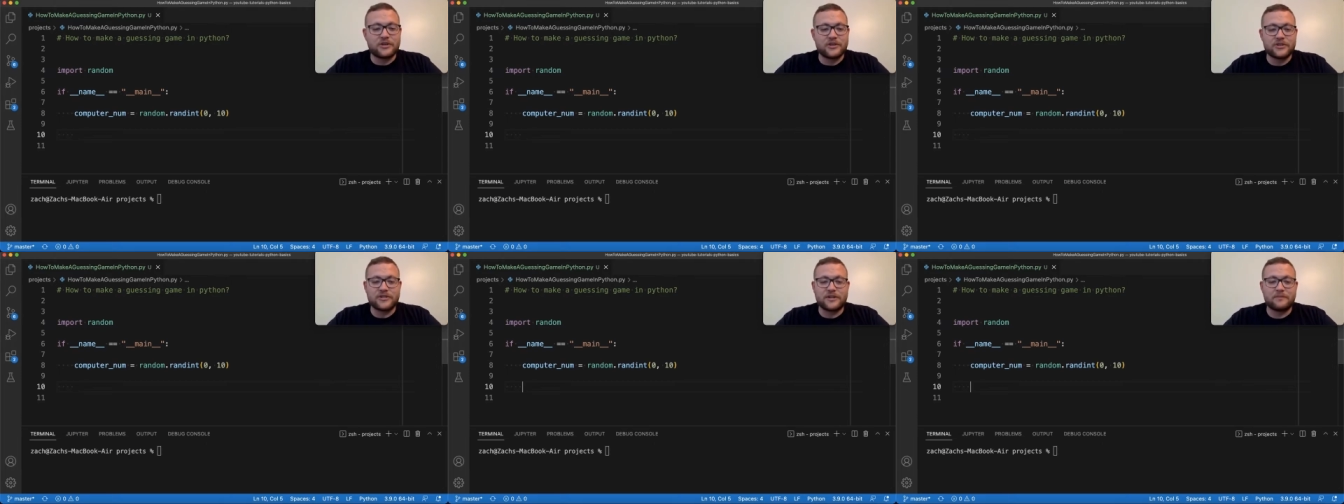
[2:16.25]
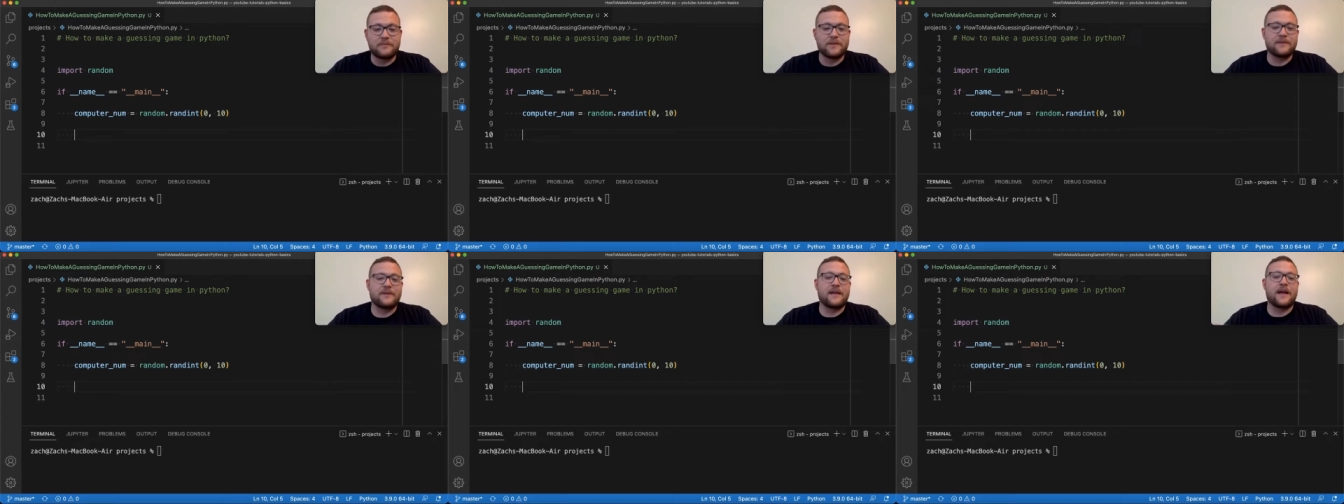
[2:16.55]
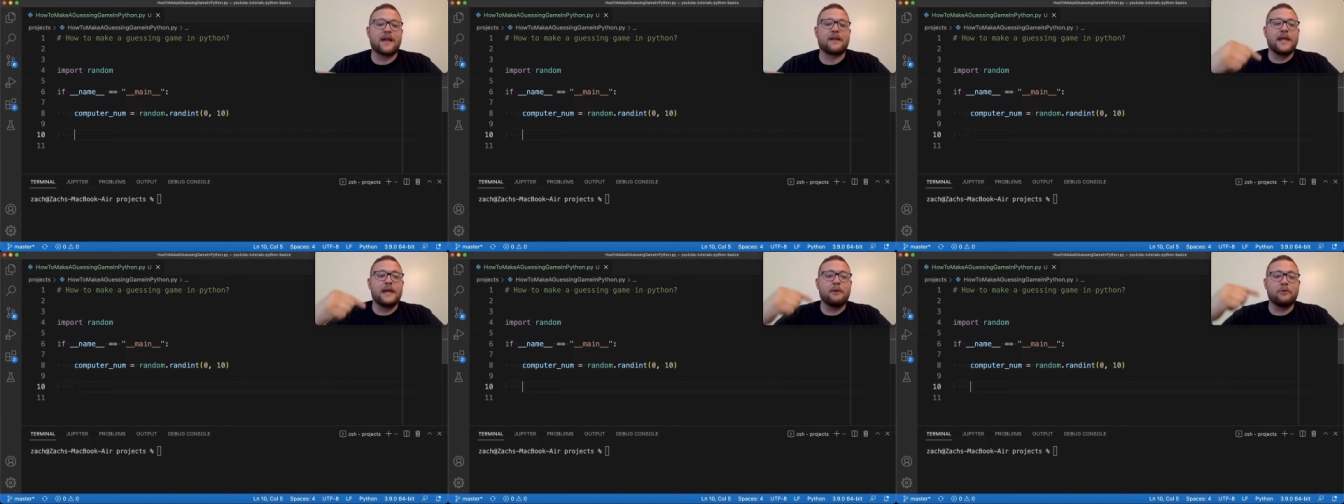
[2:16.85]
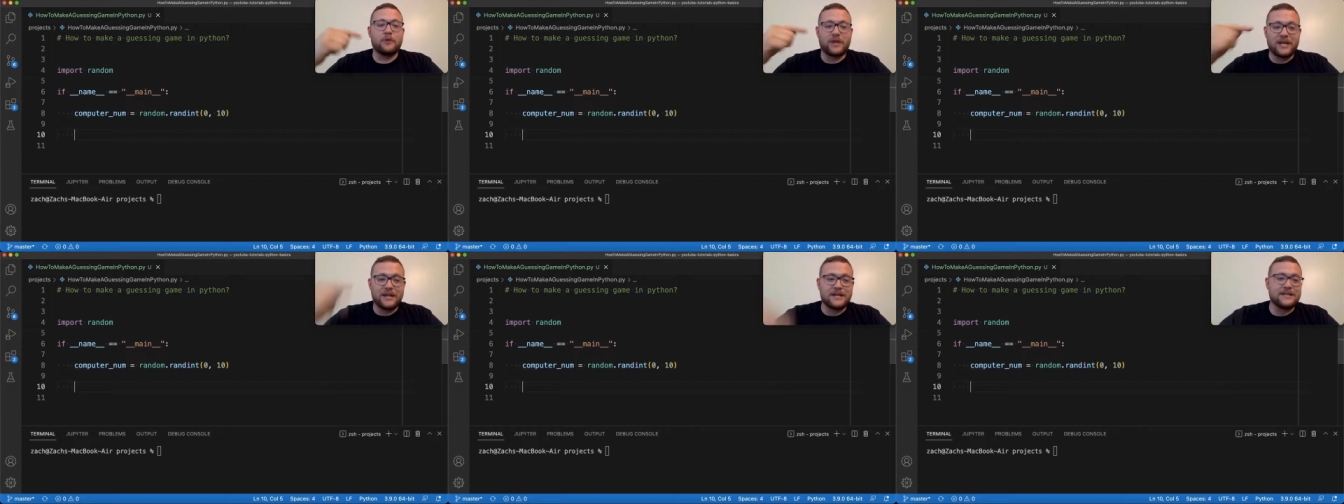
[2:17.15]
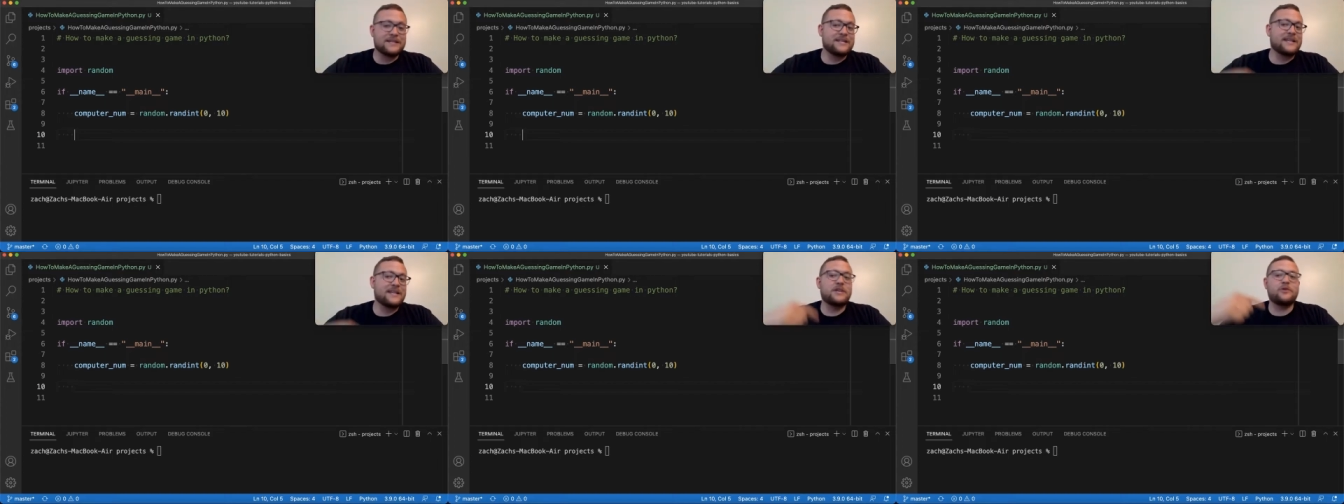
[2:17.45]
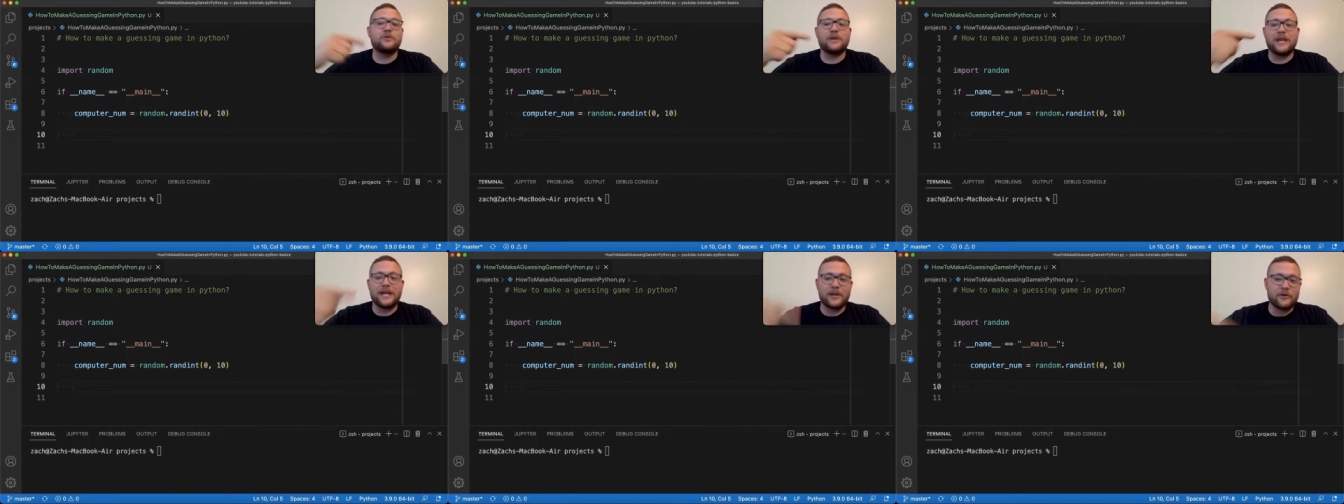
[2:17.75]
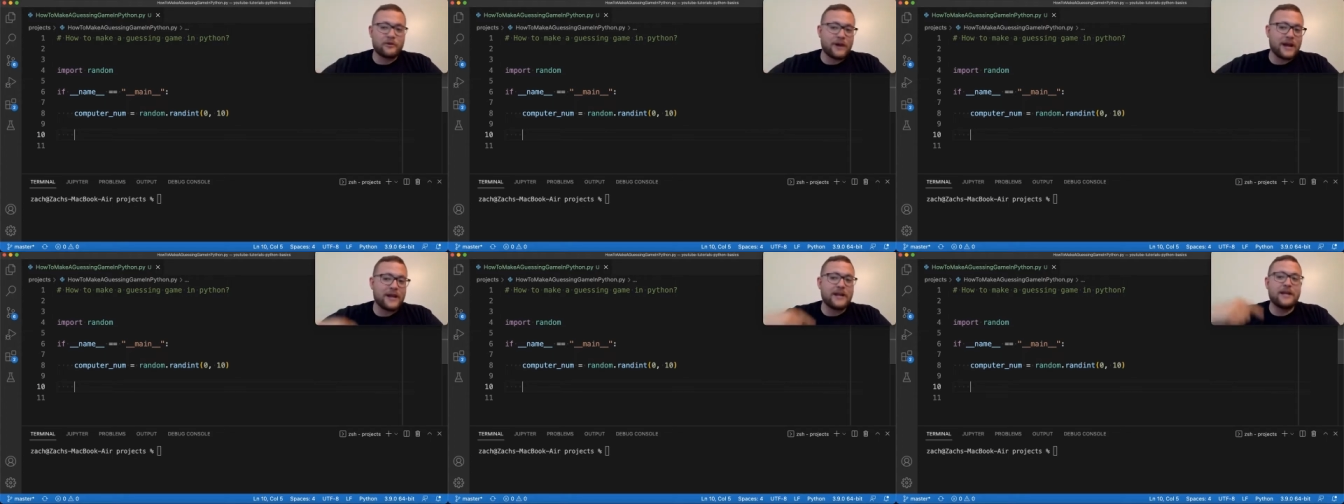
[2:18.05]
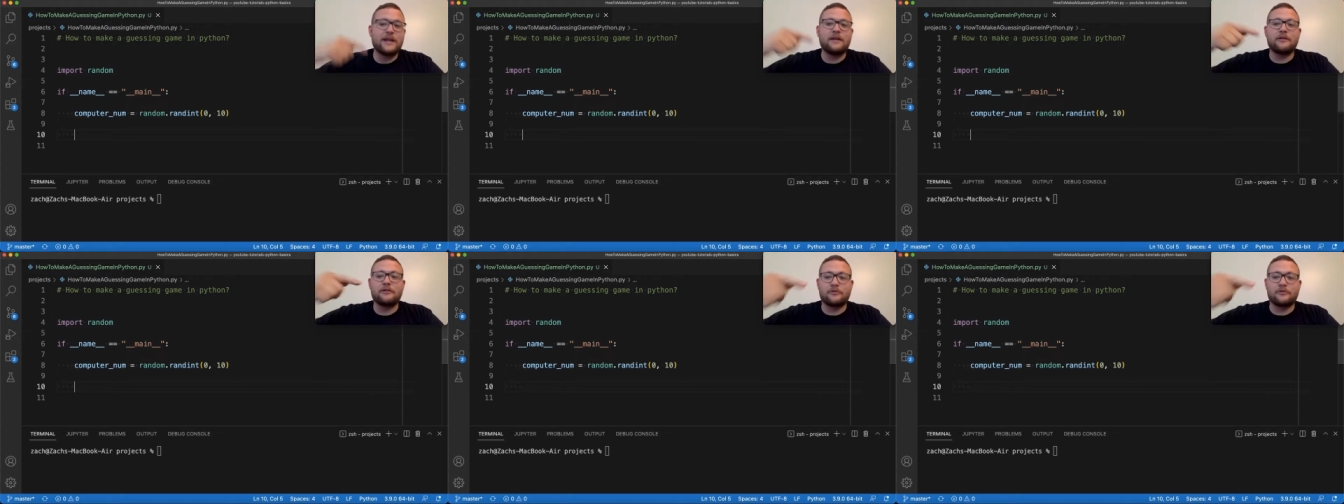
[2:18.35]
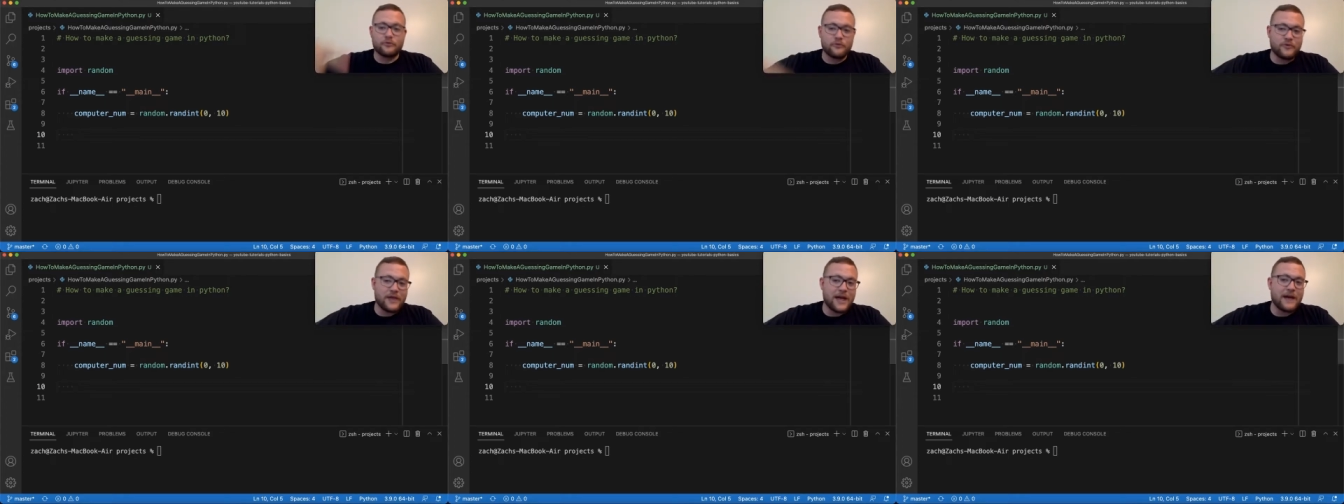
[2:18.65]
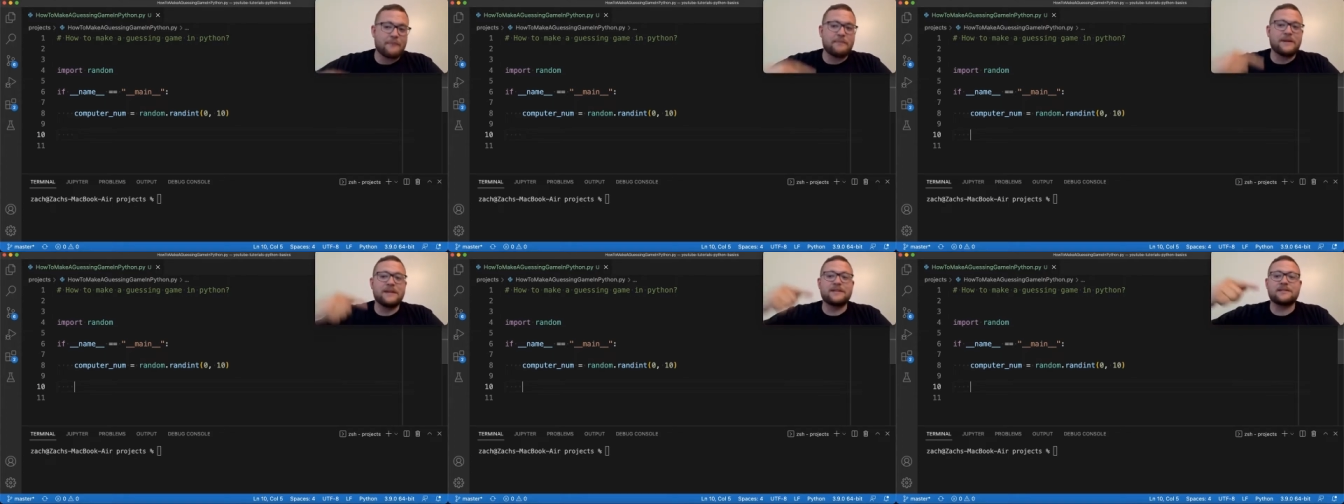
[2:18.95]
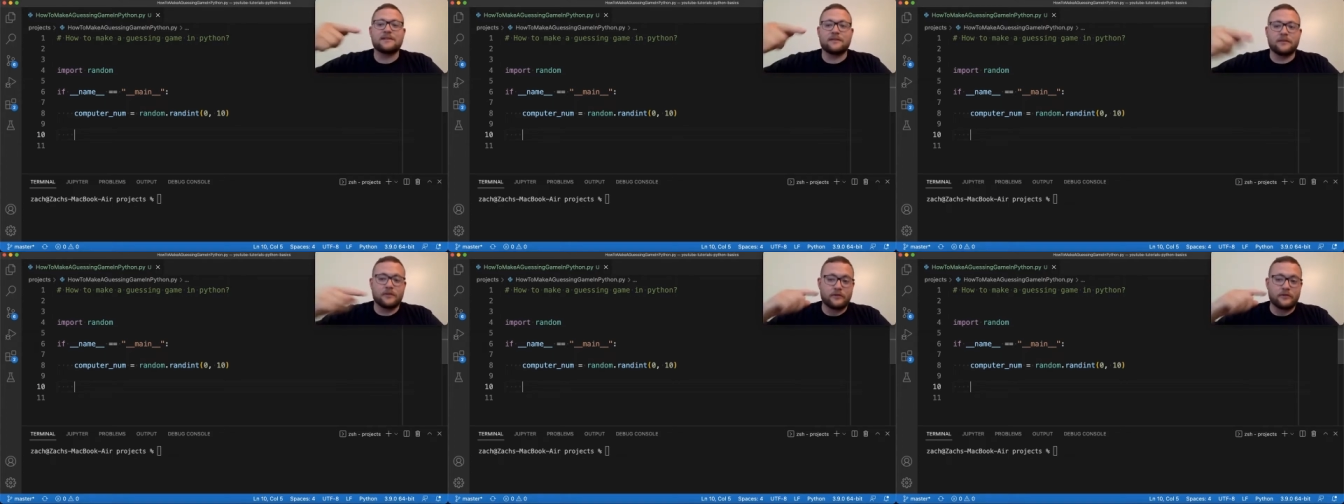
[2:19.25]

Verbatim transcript: are just something that it will continue iterating through that piece of,